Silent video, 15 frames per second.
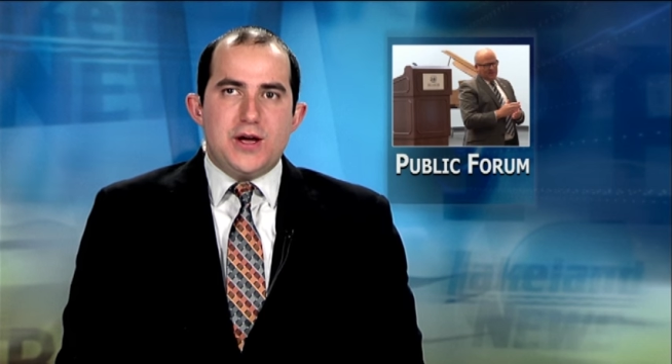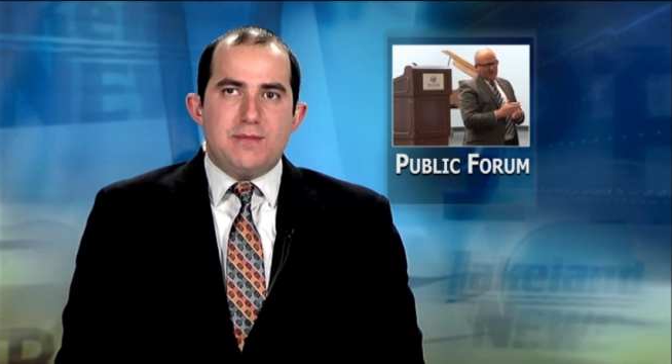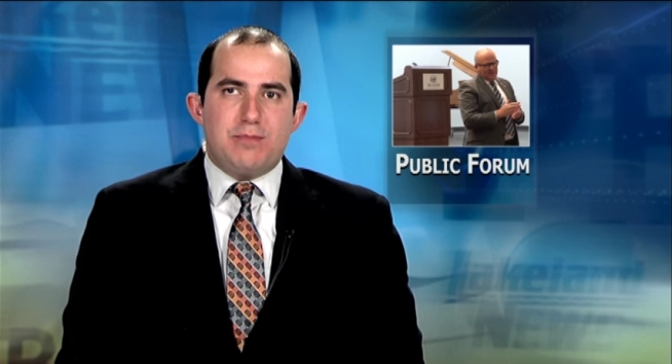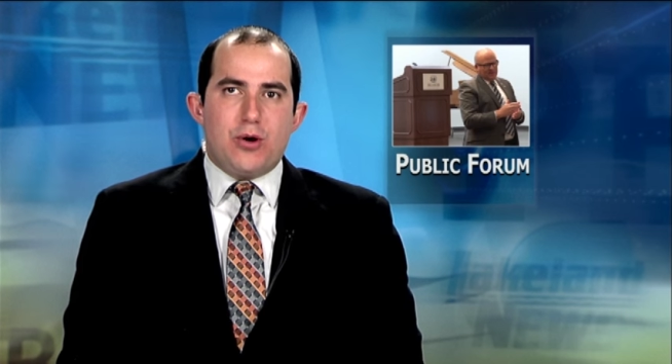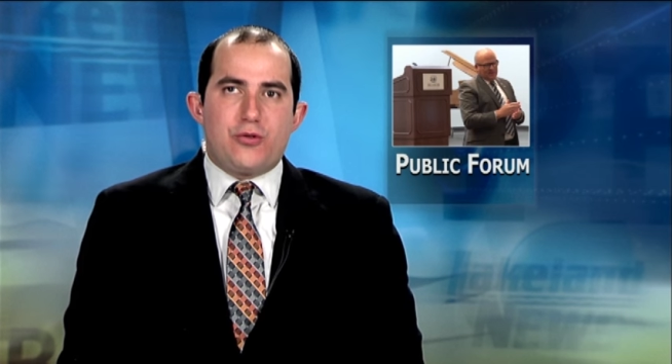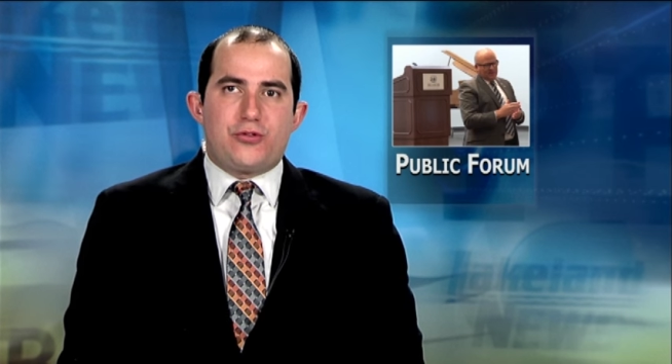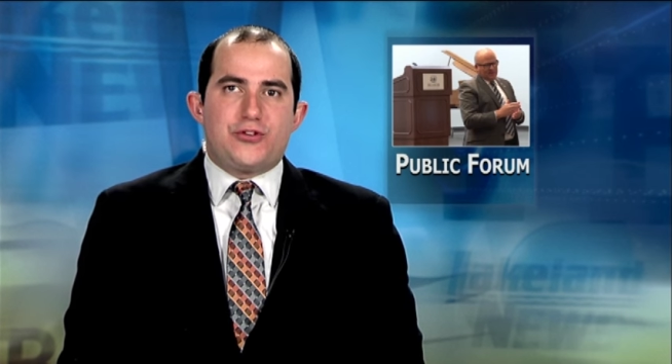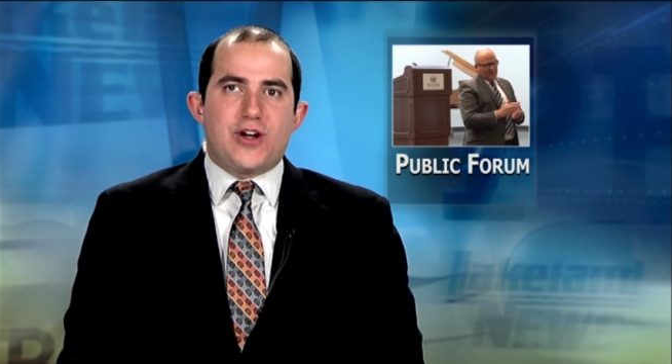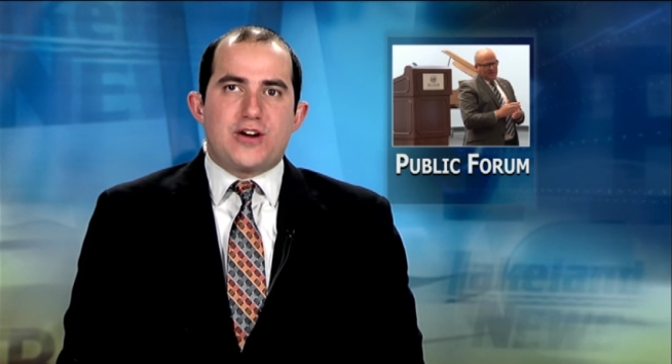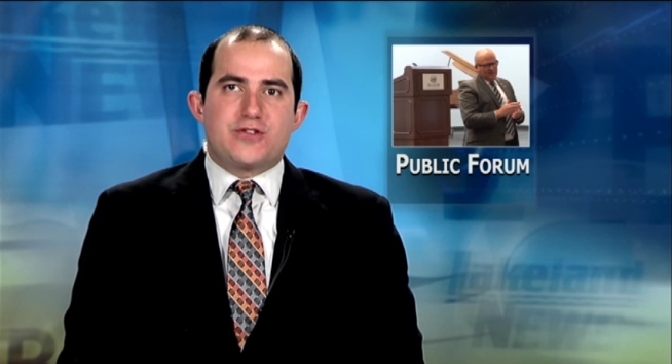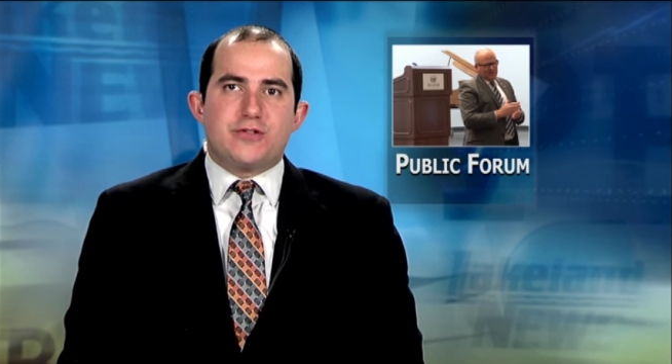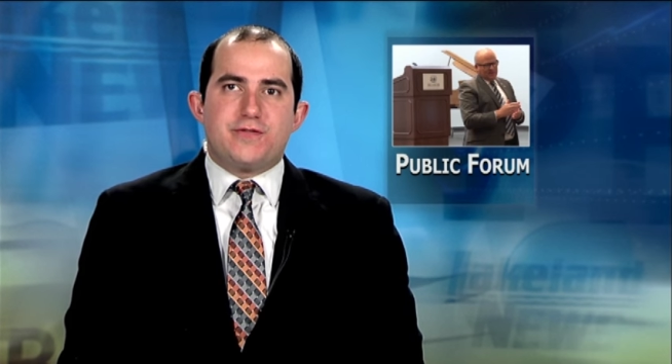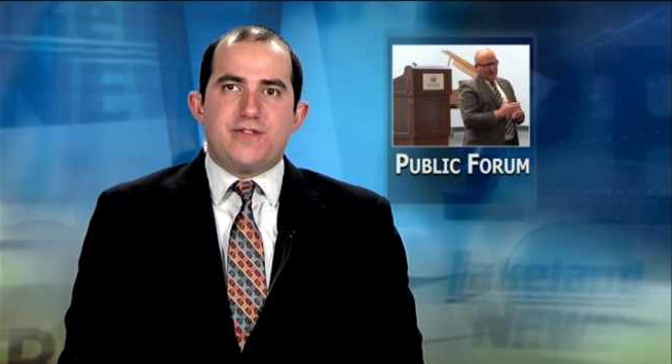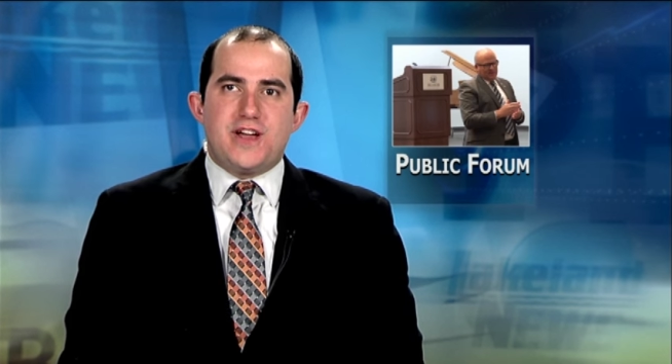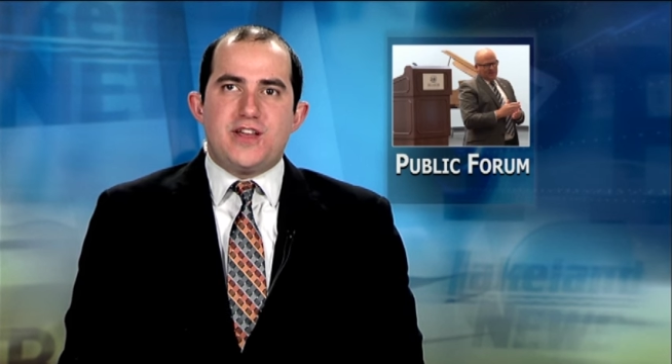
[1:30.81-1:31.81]
Both
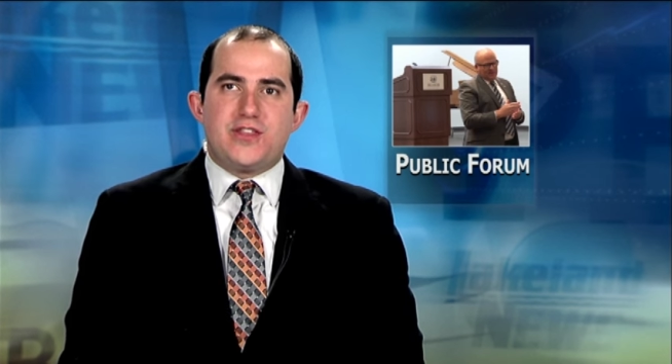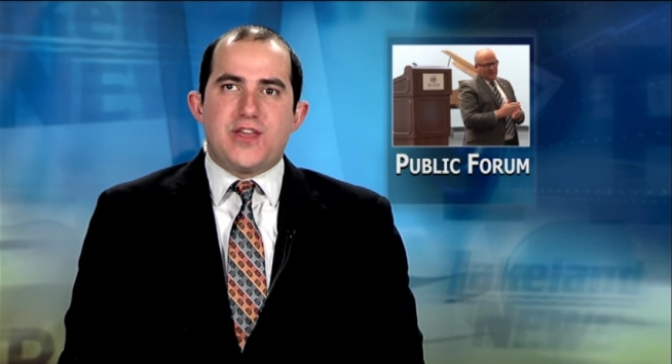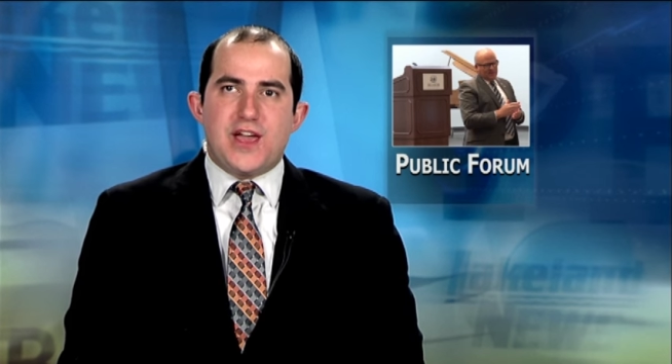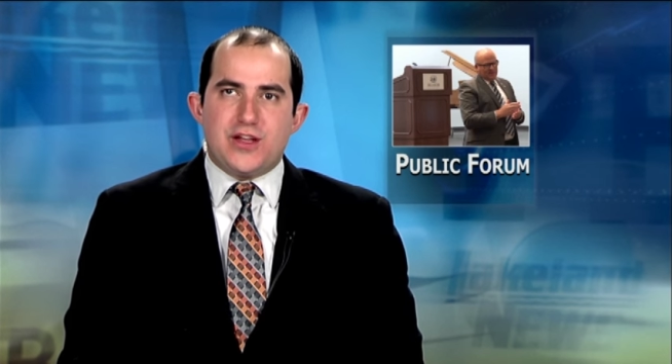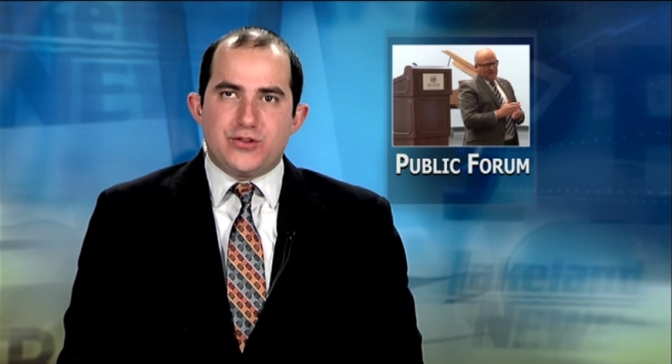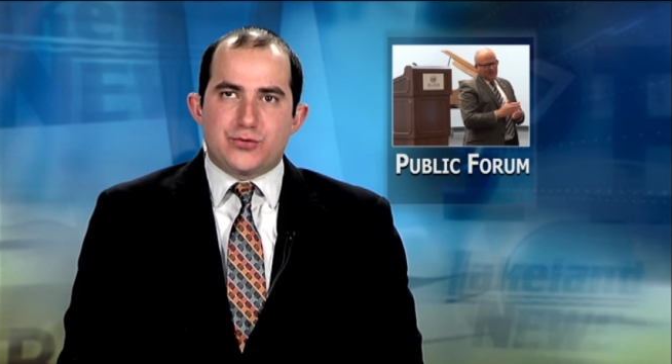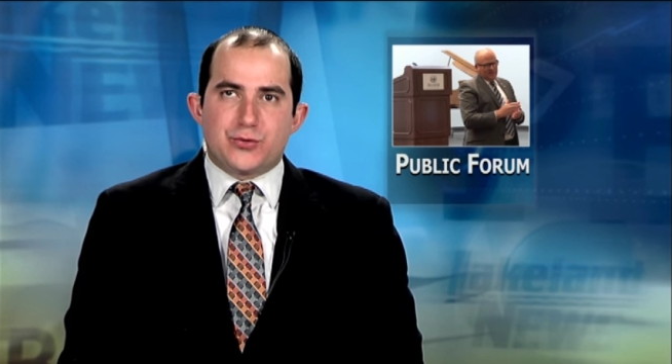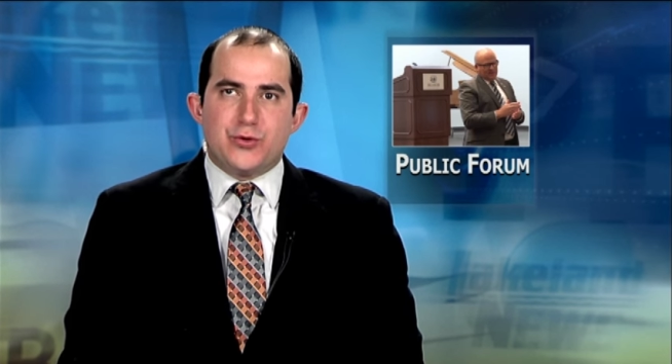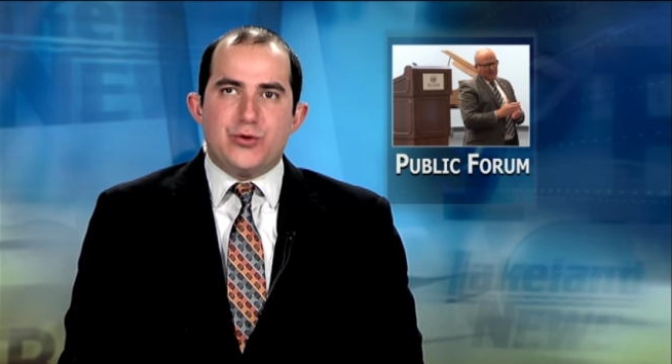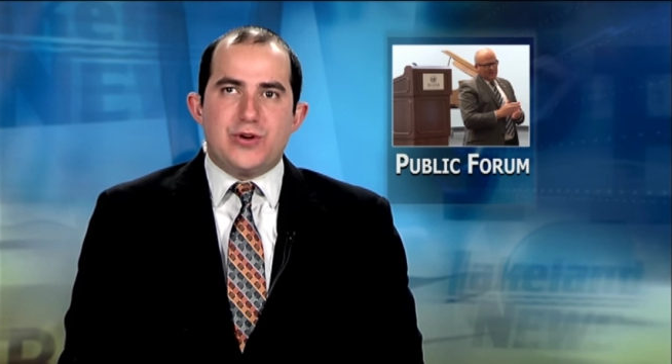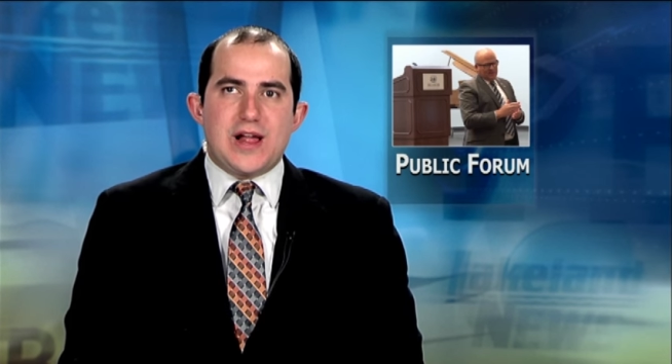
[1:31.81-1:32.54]
Dr. Faith Hensrud